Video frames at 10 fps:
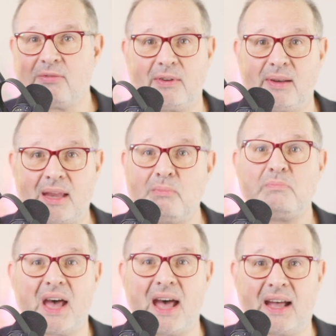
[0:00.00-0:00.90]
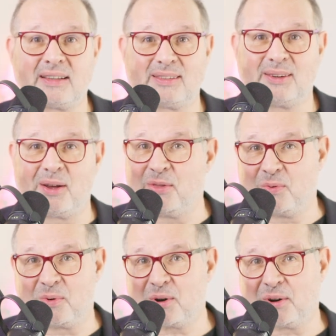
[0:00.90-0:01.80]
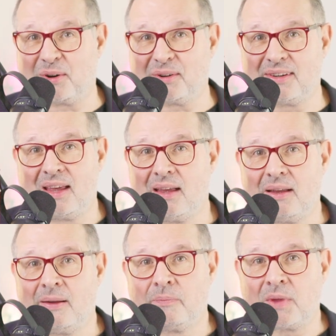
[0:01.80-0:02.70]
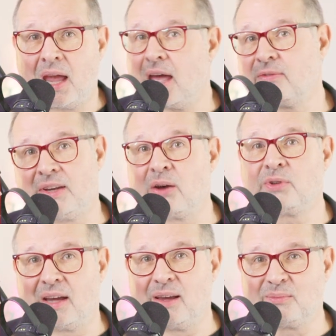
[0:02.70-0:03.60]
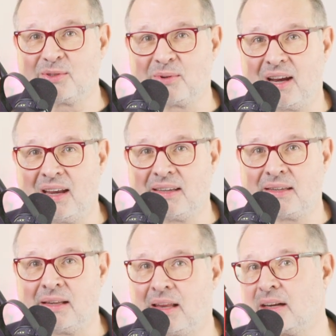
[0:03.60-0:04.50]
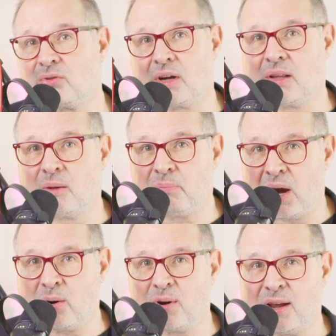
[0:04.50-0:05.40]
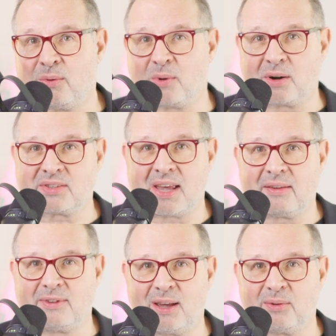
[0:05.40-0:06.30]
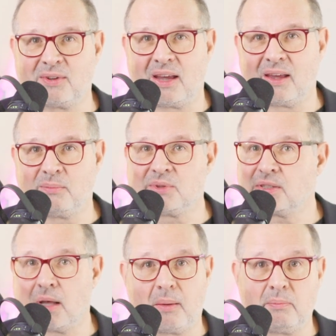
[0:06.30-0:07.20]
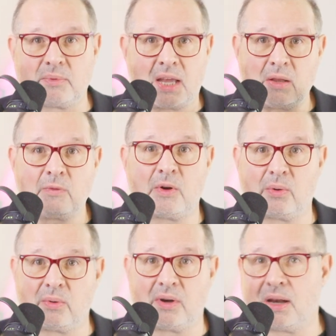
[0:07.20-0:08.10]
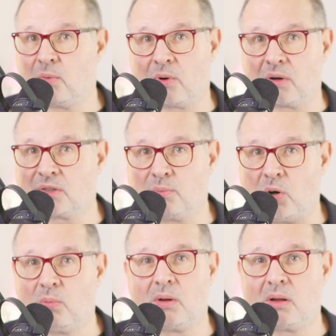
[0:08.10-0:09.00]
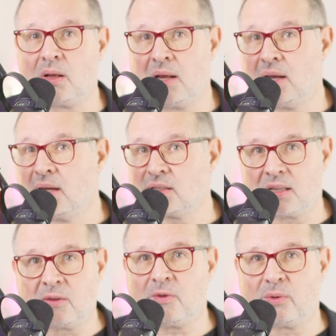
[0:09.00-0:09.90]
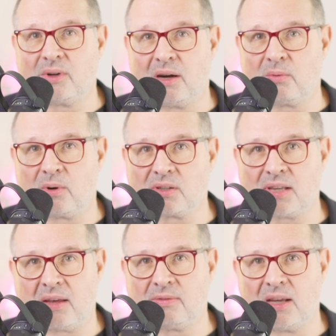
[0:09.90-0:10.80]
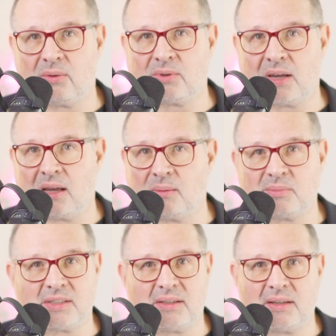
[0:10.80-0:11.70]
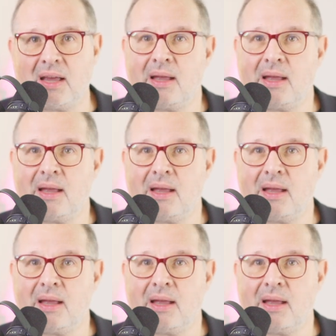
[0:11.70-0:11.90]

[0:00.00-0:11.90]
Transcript: an impact on the world have downtimes, right? Electrical power networks have downtimes, um, telephone networks, mobile cell phone networks have downtimes, and